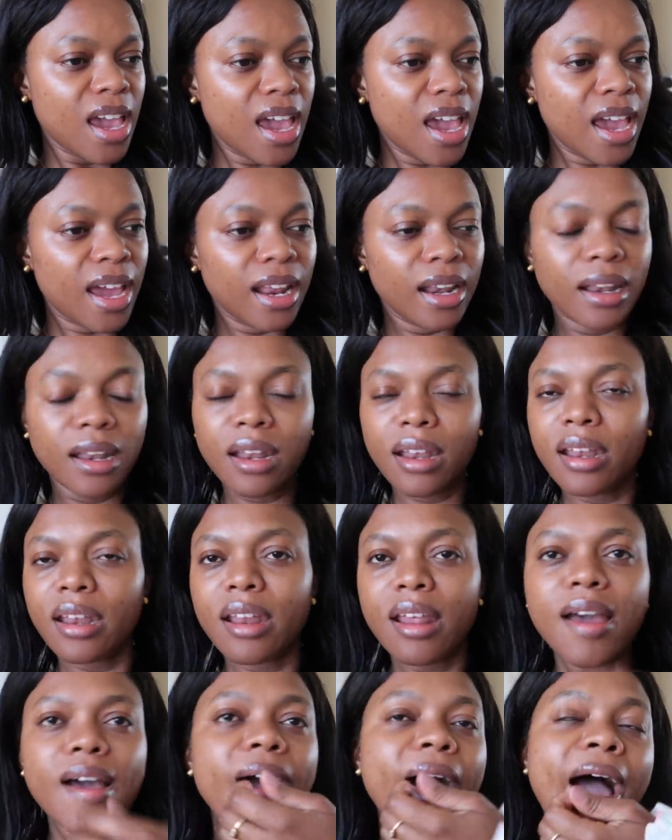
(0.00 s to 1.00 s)

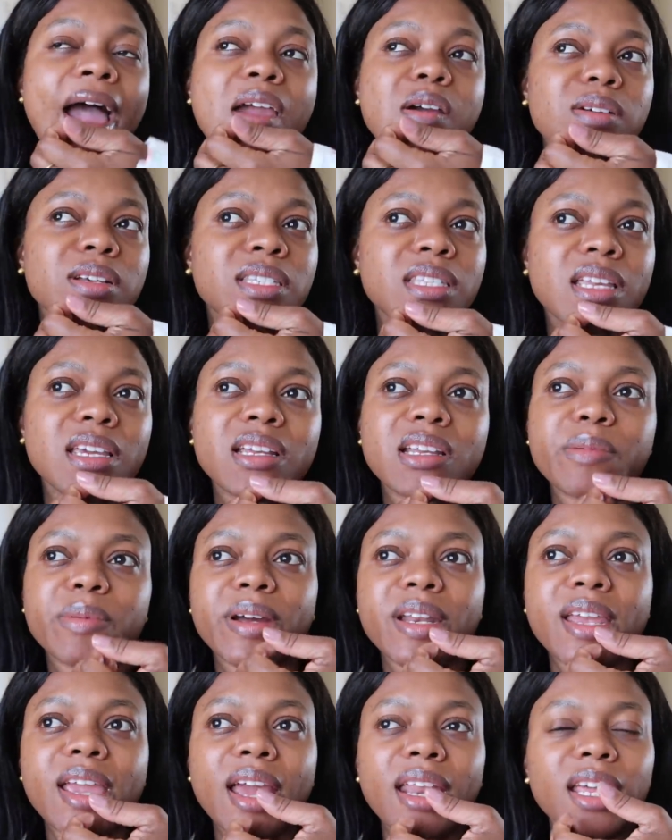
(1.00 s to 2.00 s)
And I was thinking
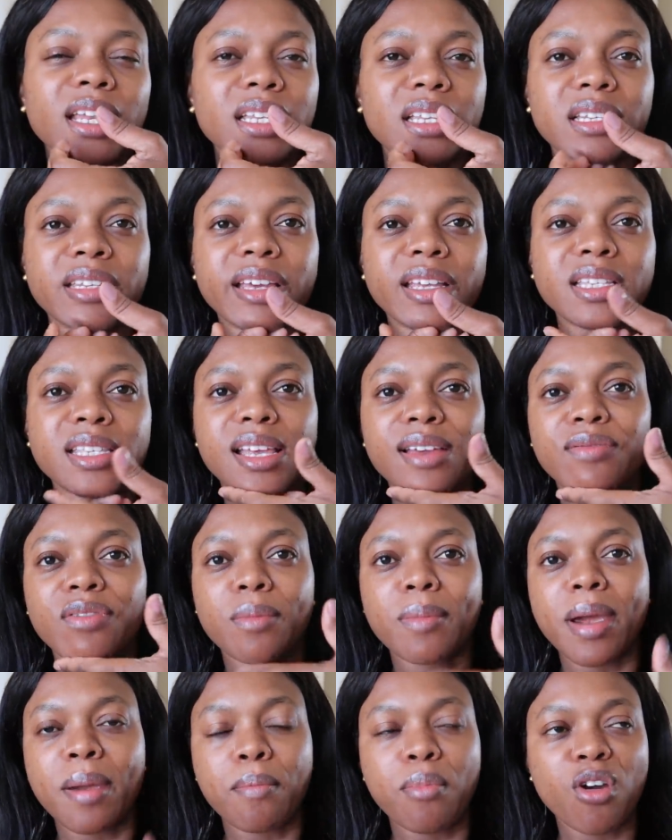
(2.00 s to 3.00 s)
about getting the Tesla for
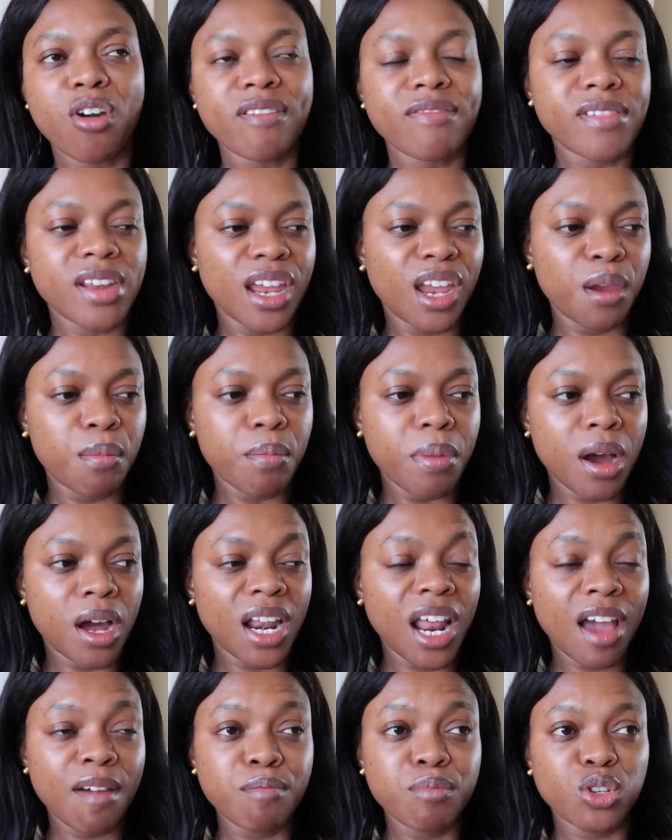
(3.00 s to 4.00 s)
my birthday,
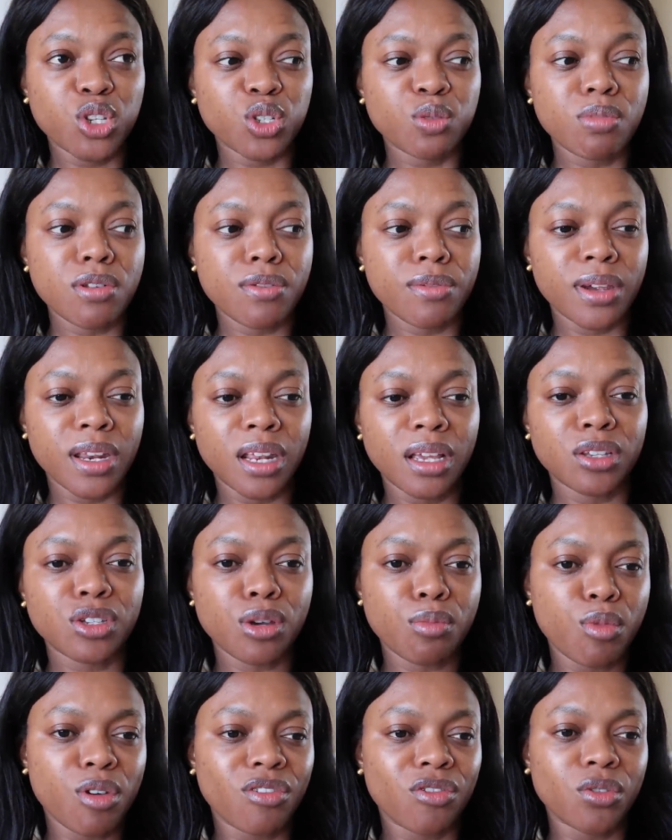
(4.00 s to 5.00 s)
but I've just been reading
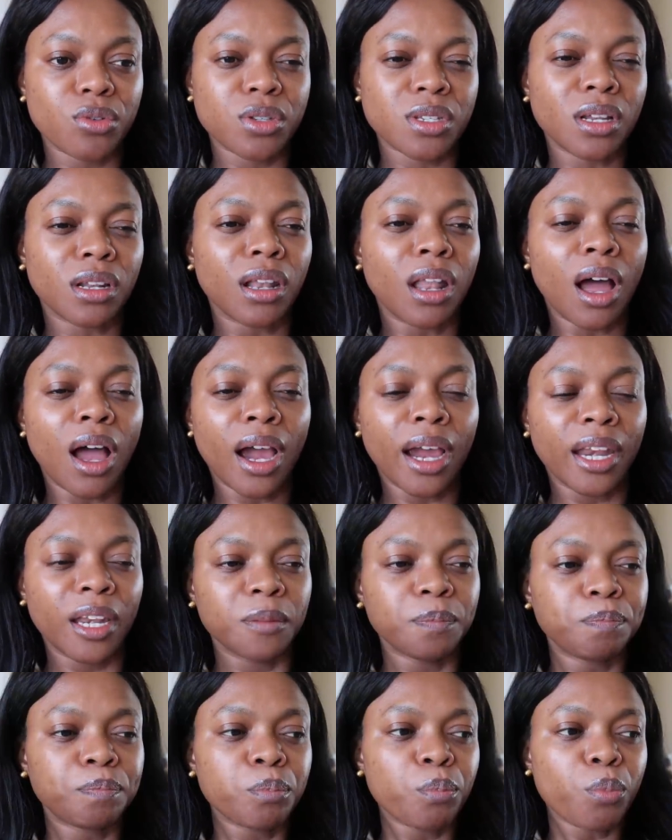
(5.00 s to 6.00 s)
some reviews
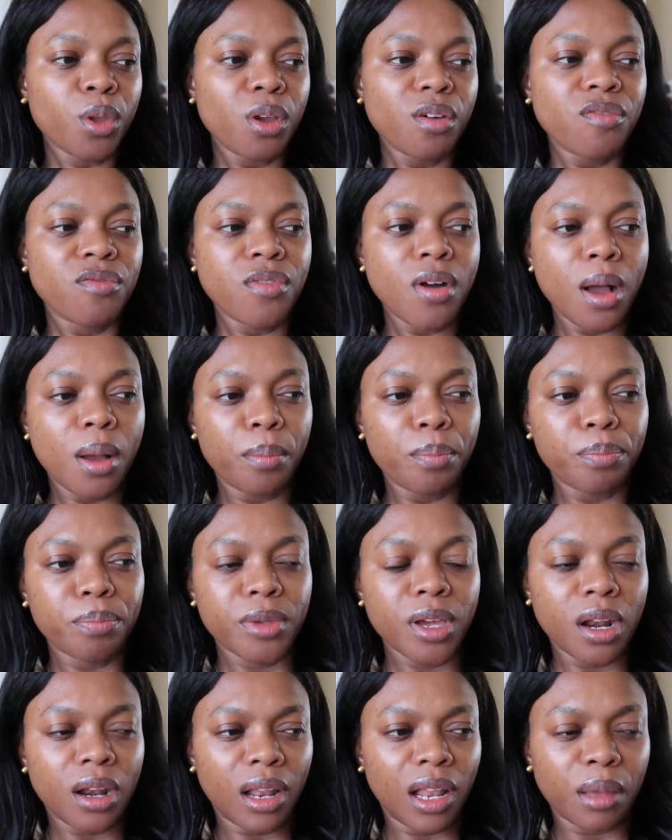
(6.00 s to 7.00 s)
online from
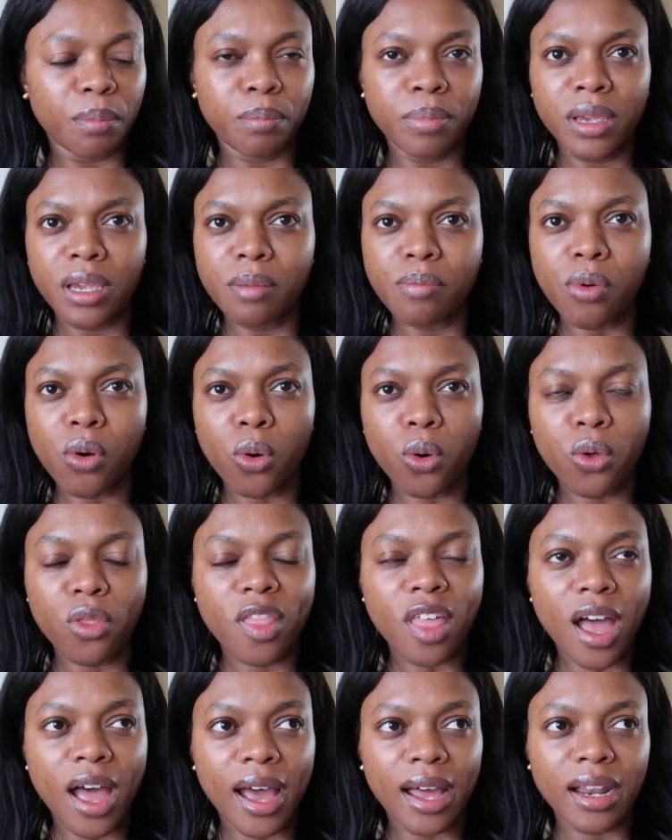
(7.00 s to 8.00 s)
kind of like people
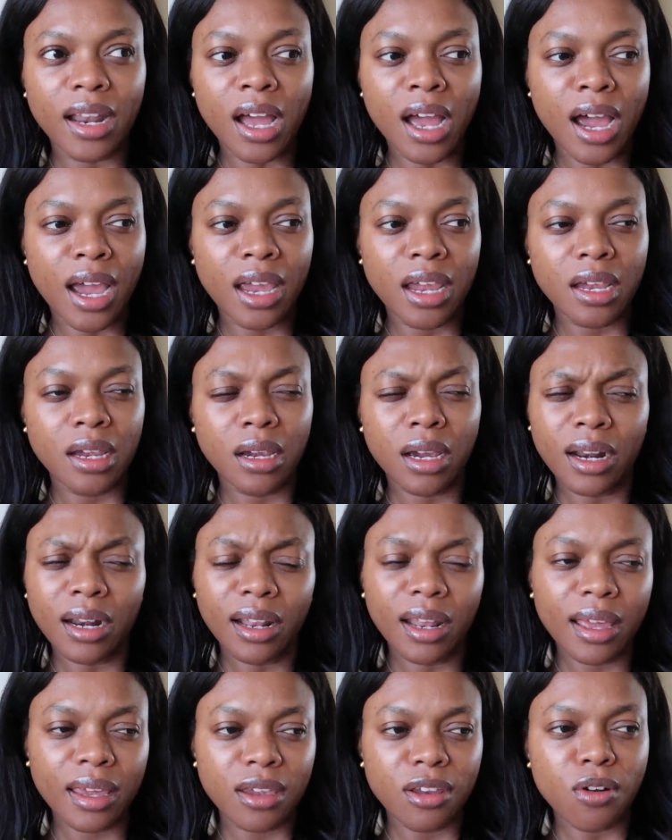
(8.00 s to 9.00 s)
that I kind
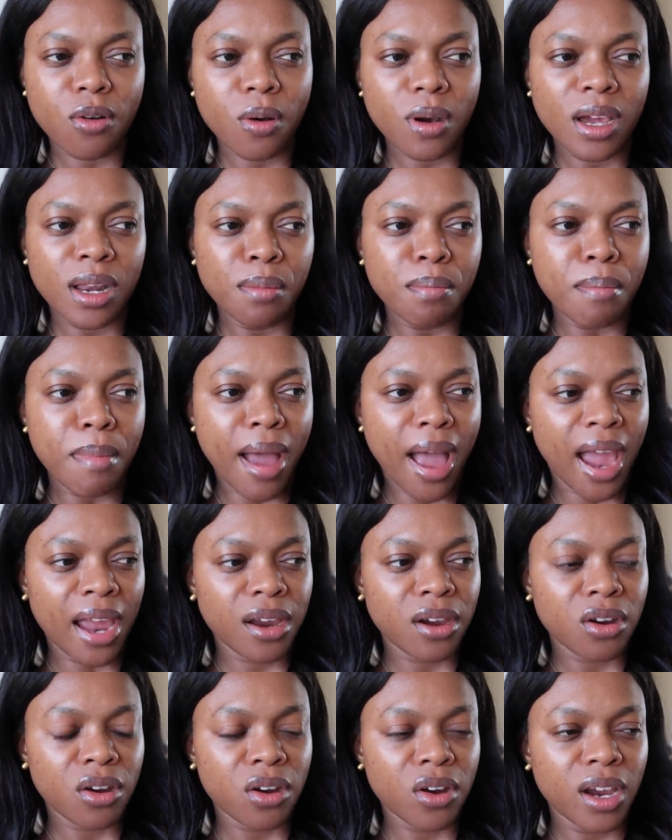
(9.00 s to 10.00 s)
of like, you know,
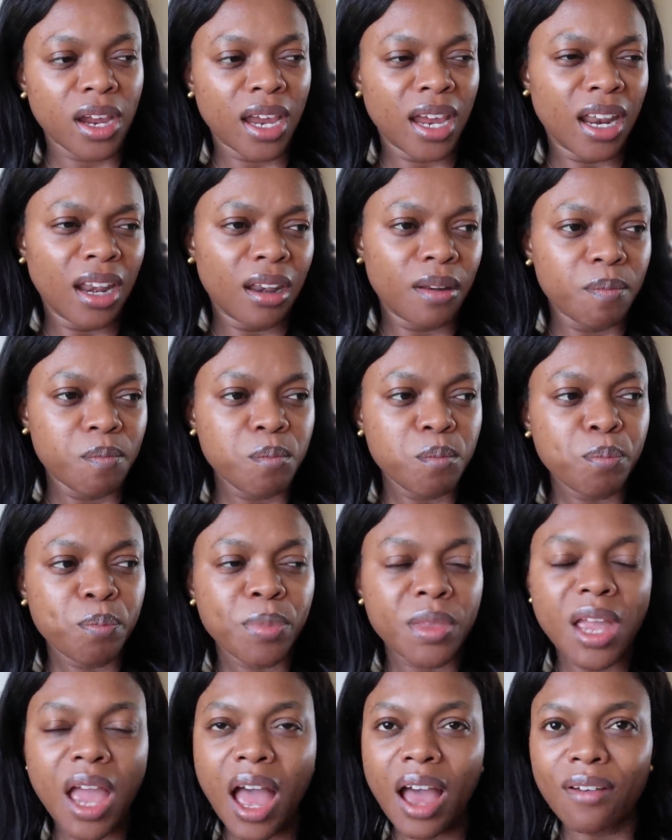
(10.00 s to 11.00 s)
admire and
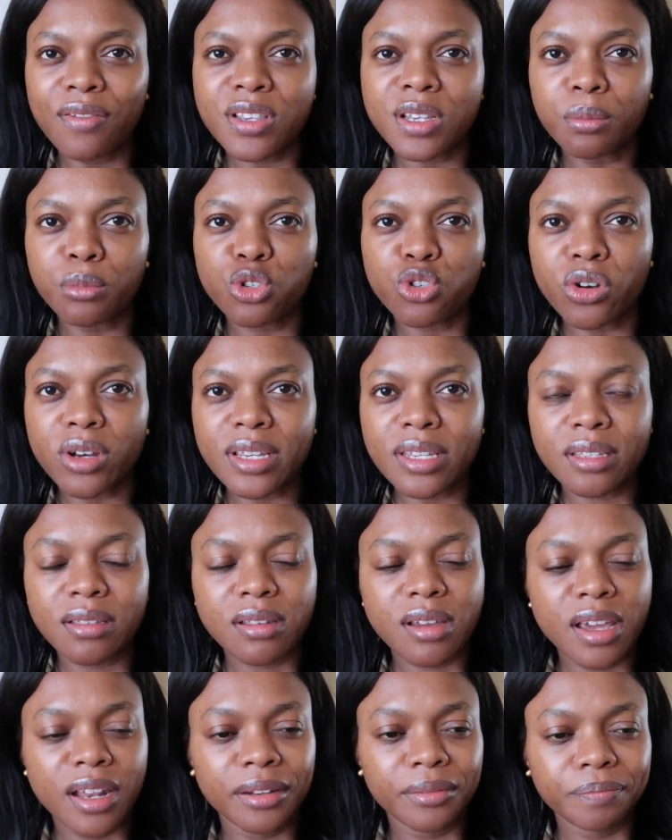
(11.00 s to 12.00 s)
have some trust
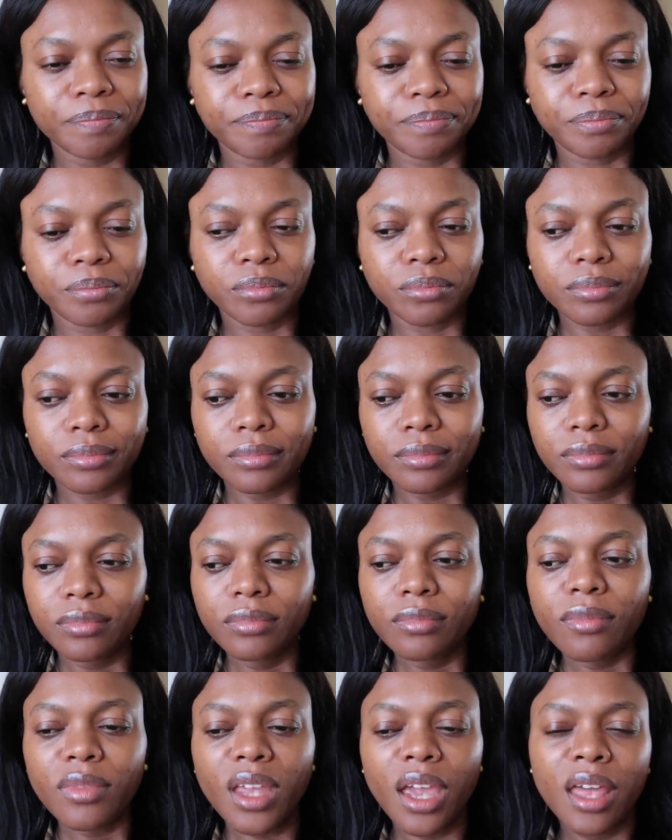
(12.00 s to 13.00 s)
in,
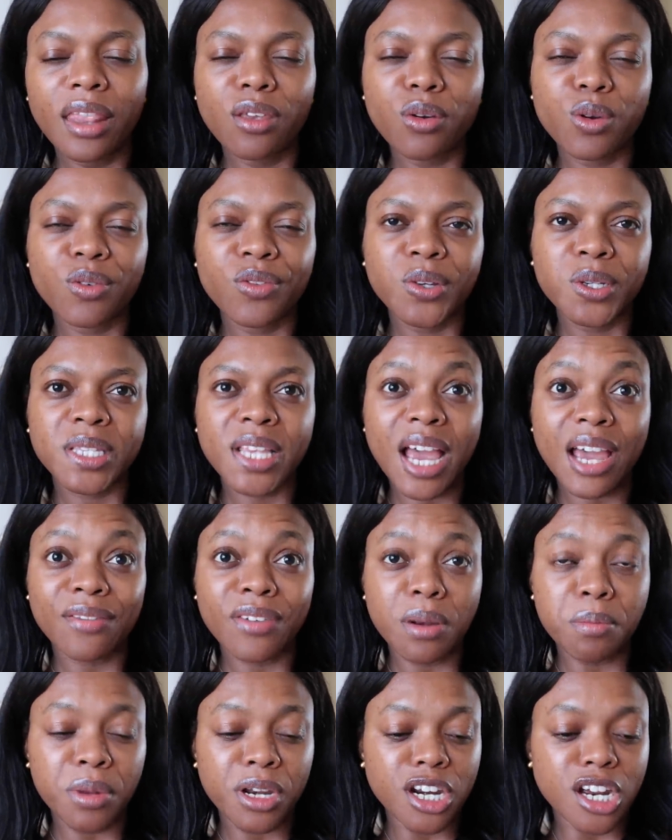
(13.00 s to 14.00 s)
and the reviews
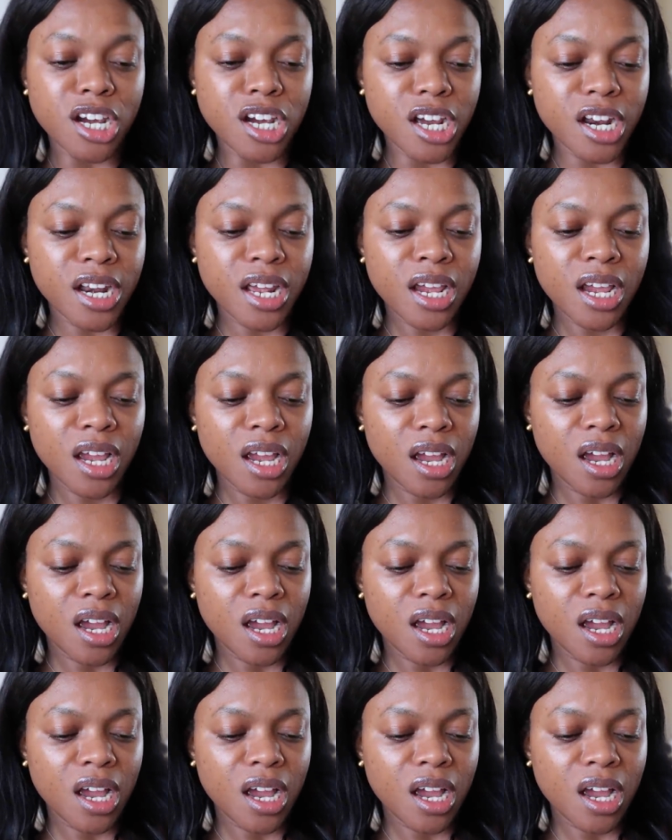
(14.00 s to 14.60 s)
haven't been good.